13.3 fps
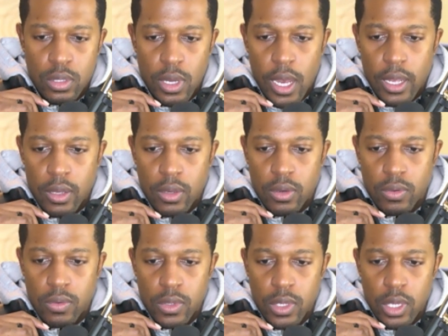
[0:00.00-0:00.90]
All right,
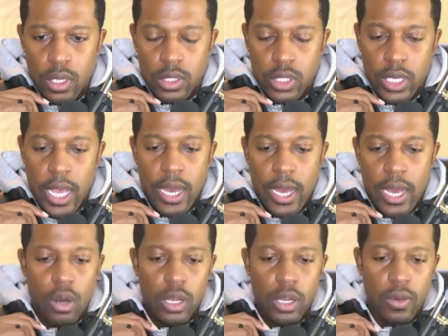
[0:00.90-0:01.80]
cool. So now
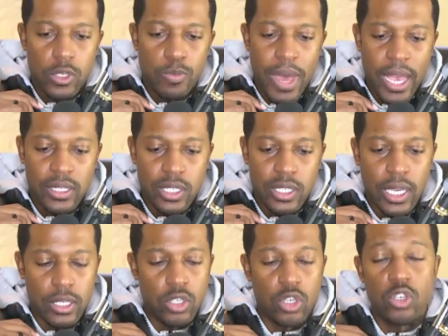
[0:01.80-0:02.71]
the audio is back
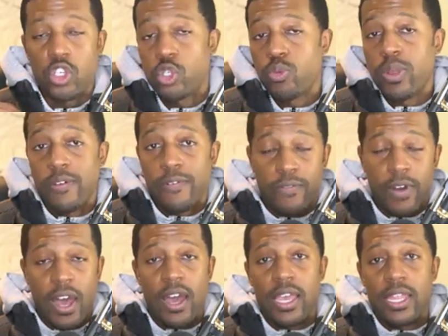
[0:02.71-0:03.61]
sync. So you just want to
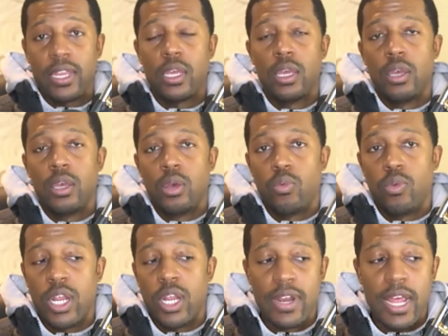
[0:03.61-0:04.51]
find
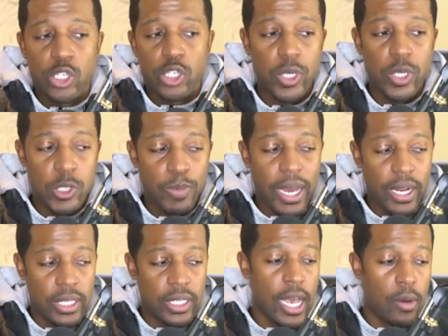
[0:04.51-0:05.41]
whatever that sweet
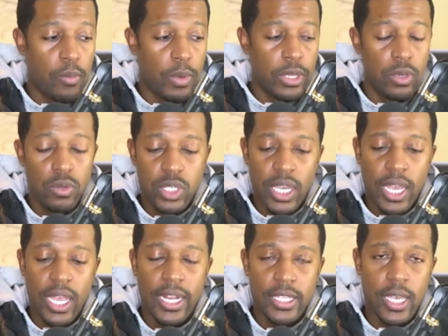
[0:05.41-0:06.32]
spot is. Now, when
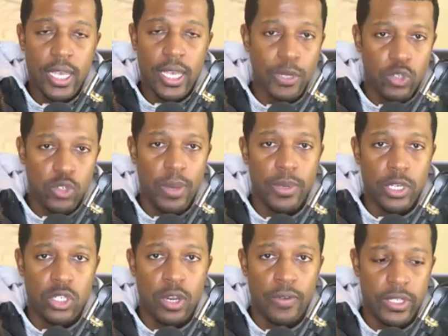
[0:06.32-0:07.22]
using any type of
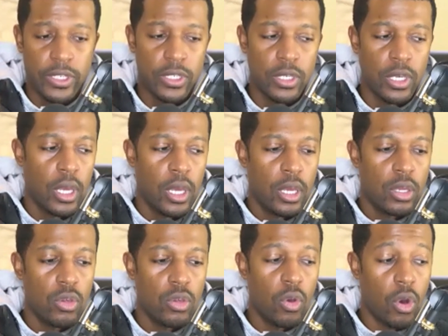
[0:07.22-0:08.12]
streaming service,
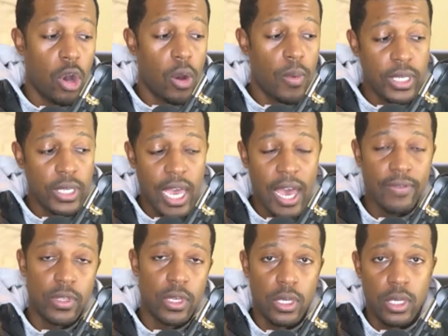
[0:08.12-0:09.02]
you always
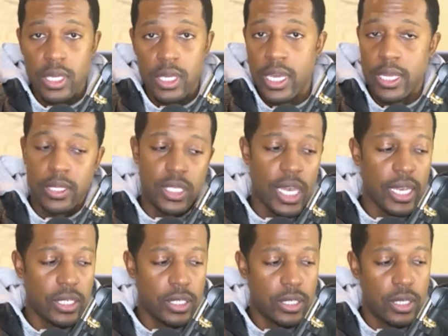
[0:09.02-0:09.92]
have to again
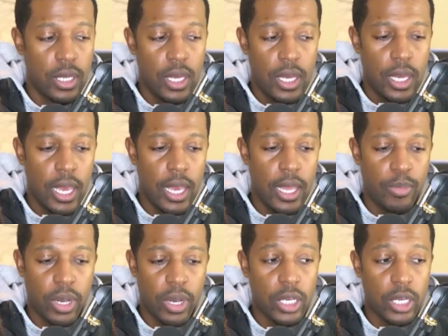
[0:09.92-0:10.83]
test
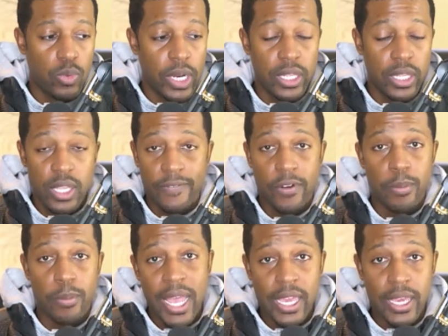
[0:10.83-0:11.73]
and because with a
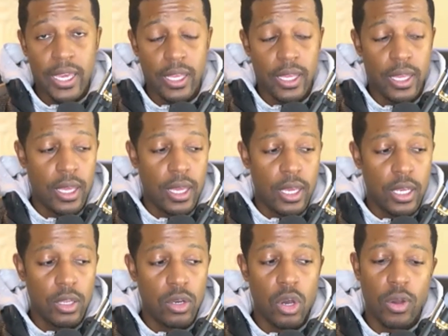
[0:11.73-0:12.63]
different mic,
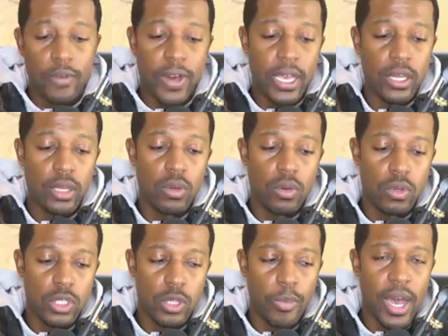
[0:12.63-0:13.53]
you know, if I
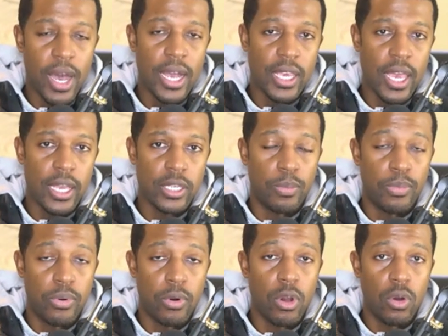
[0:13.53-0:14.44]
use the podcast,
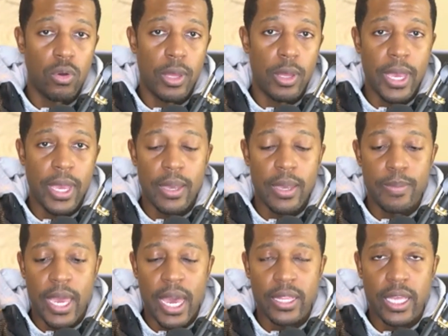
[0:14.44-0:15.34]
the pro, it may
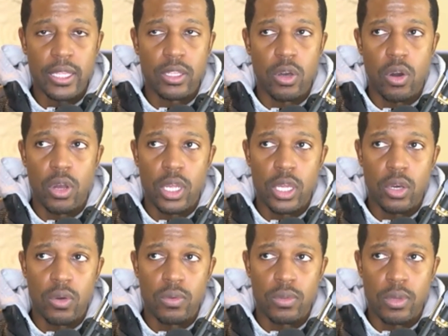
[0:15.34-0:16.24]
be, I think the
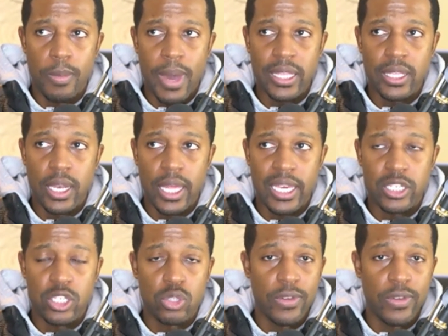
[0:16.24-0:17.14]
audio, the mic delay
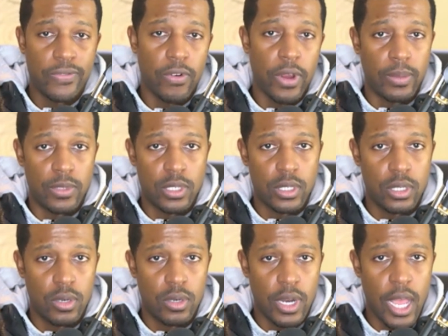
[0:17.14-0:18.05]
is three frames
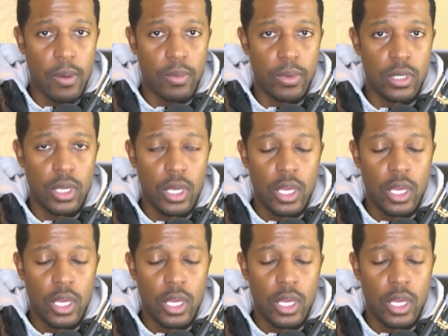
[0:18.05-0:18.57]
on that one.